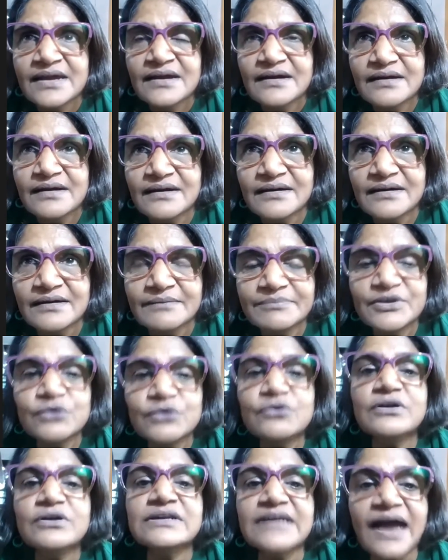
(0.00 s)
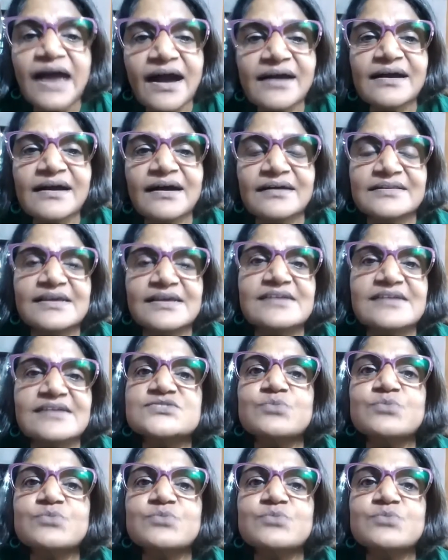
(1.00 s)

uh, you know Tacca there is